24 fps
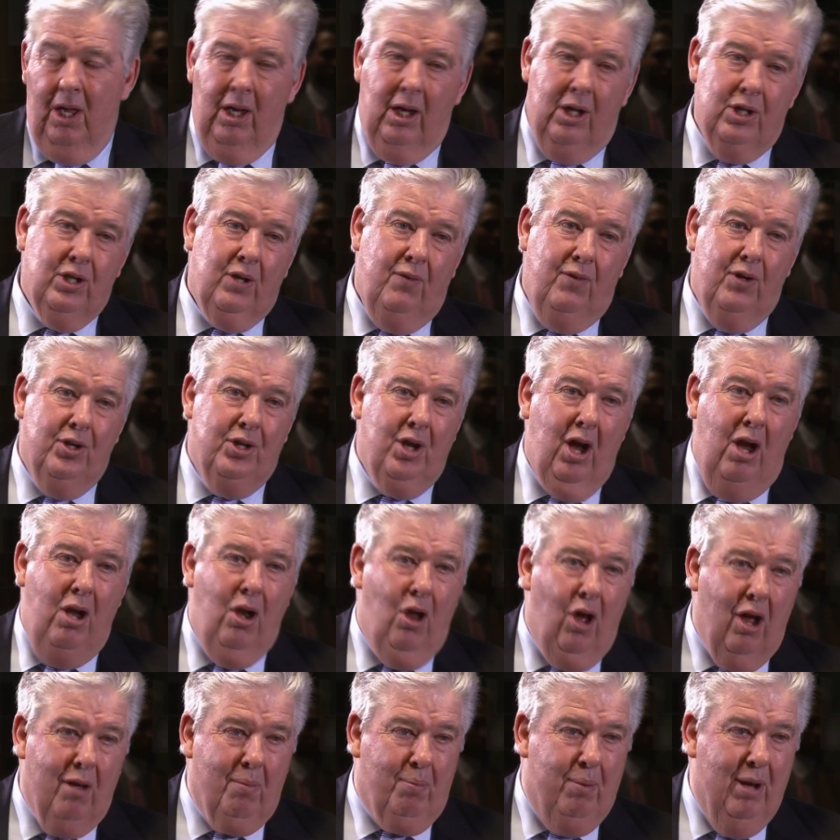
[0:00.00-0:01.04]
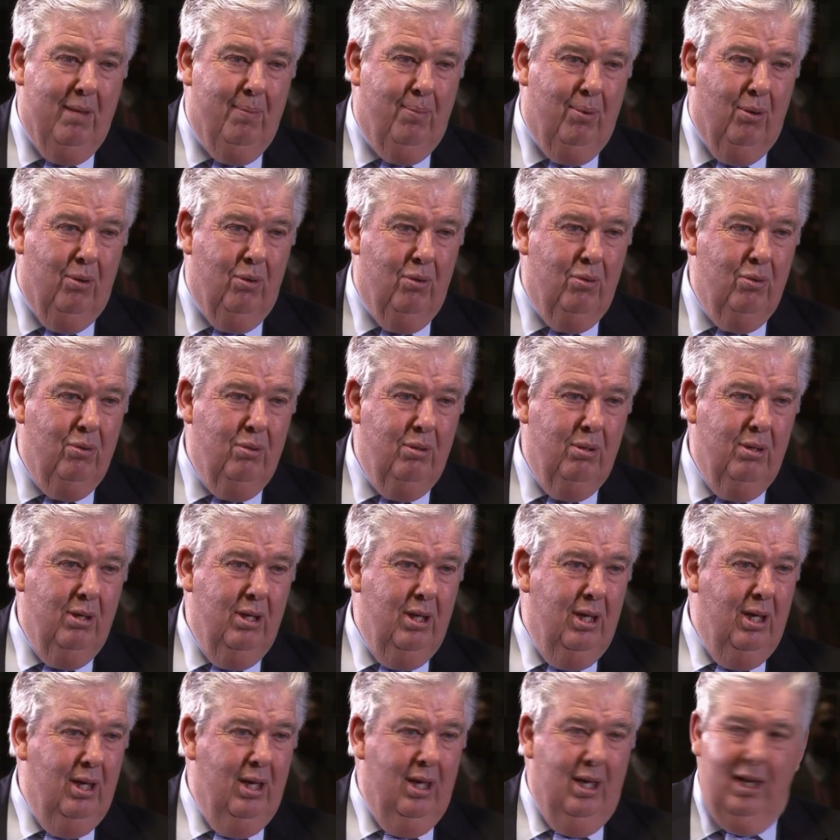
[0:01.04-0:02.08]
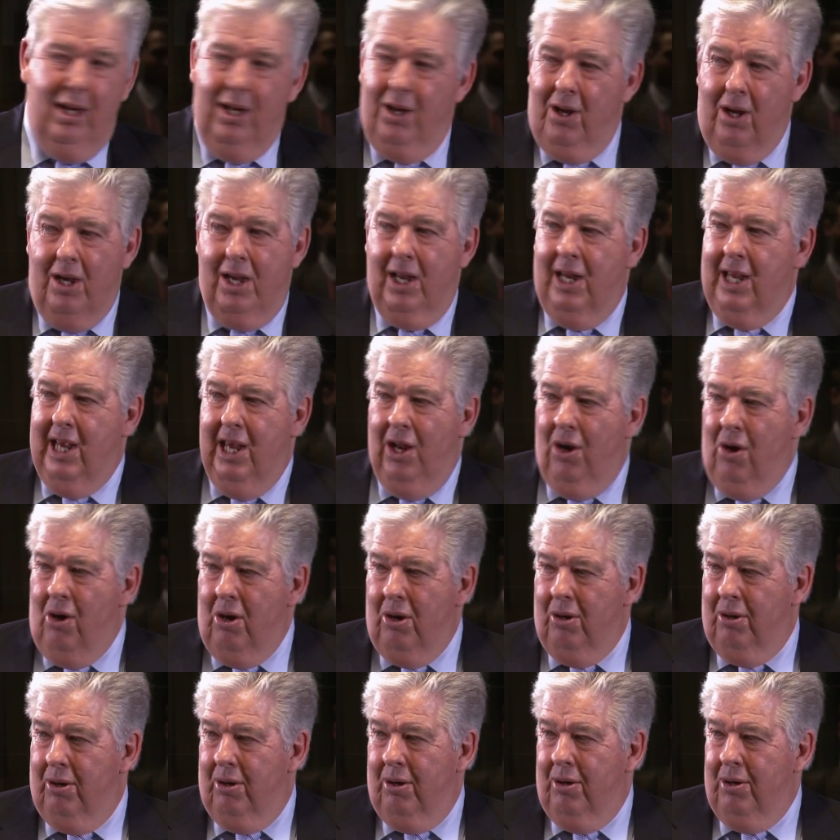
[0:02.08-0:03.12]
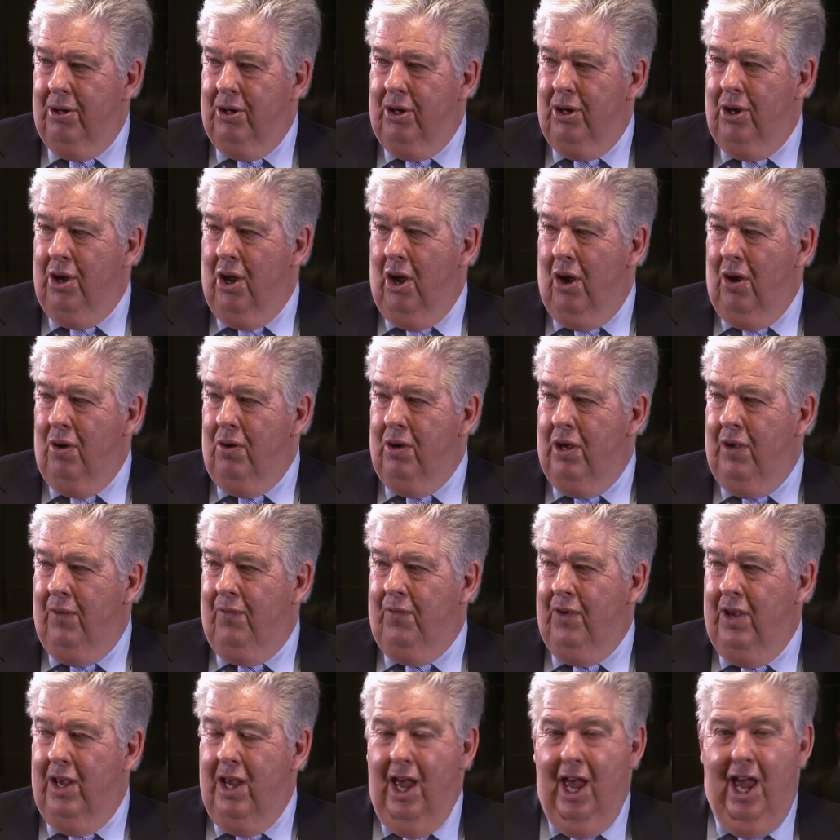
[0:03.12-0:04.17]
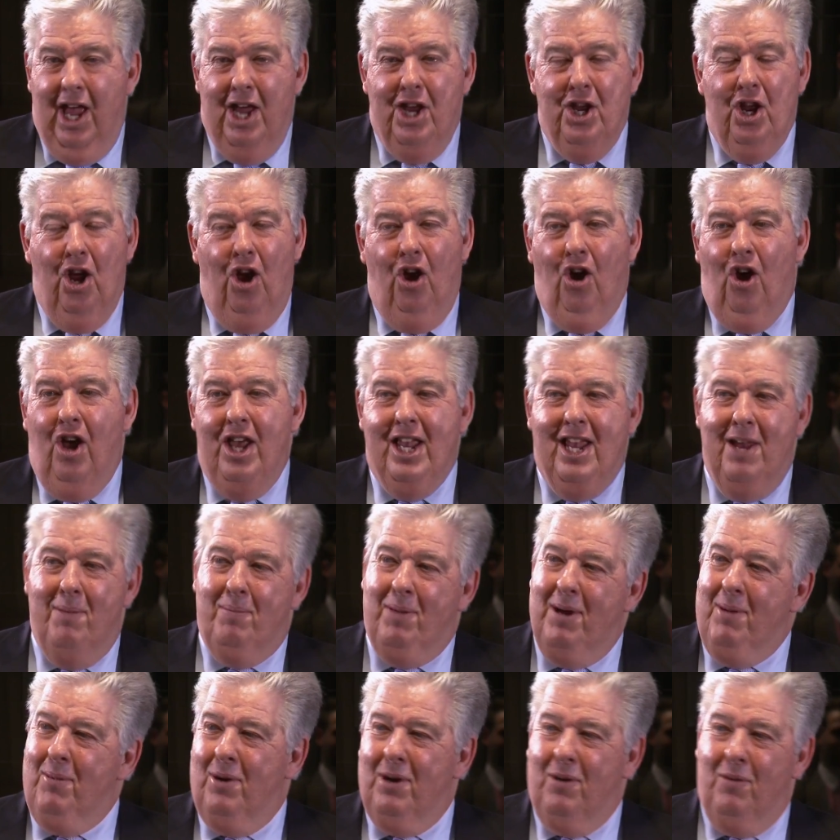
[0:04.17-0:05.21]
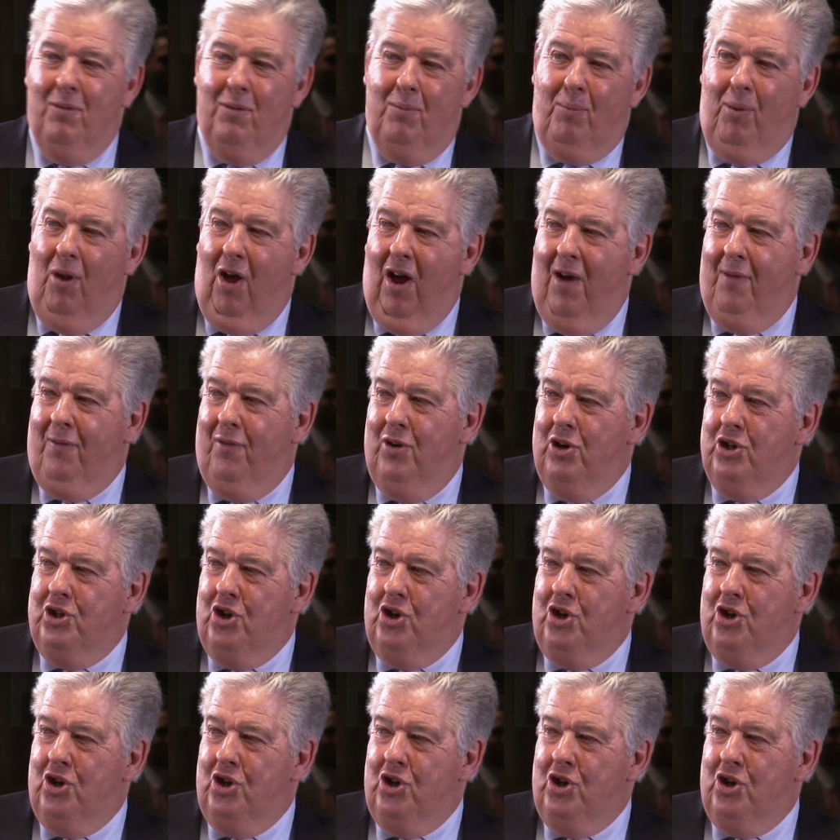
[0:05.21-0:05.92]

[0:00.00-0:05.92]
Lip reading: Because if you don't like people, you're not going to get on. I get people to apply for a